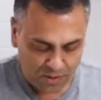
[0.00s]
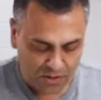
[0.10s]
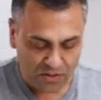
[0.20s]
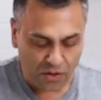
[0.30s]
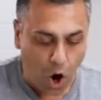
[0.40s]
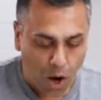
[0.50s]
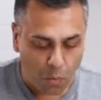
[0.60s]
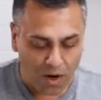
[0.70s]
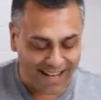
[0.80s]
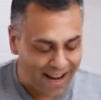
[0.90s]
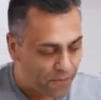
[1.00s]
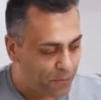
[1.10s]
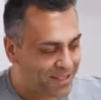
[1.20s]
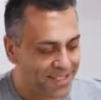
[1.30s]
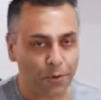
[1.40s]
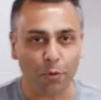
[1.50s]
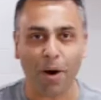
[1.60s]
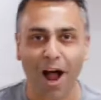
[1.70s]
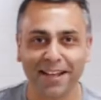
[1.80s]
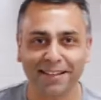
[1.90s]
because I want every single
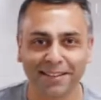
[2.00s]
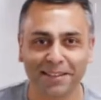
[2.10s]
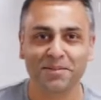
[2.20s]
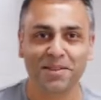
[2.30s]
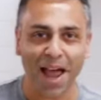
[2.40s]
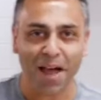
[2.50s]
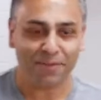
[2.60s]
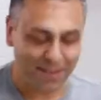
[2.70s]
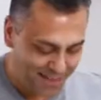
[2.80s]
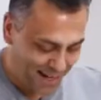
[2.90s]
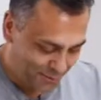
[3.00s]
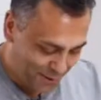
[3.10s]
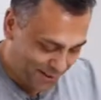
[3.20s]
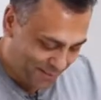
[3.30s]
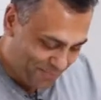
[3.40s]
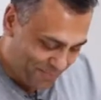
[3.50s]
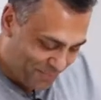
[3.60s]
bite to have Nutella in it.